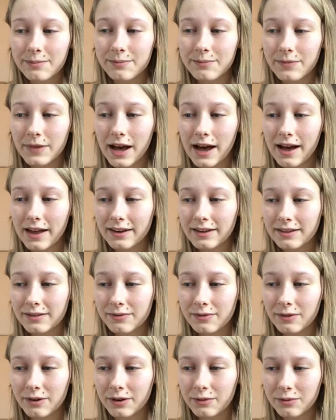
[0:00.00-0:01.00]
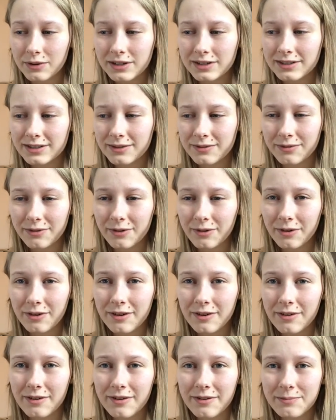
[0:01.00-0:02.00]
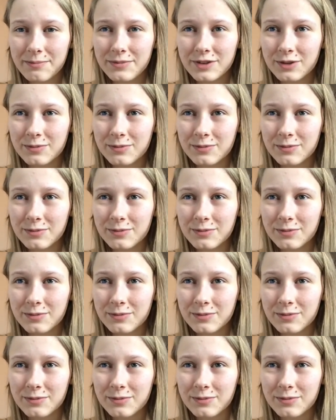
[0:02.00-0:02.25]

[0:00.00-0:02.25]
And a reason for her to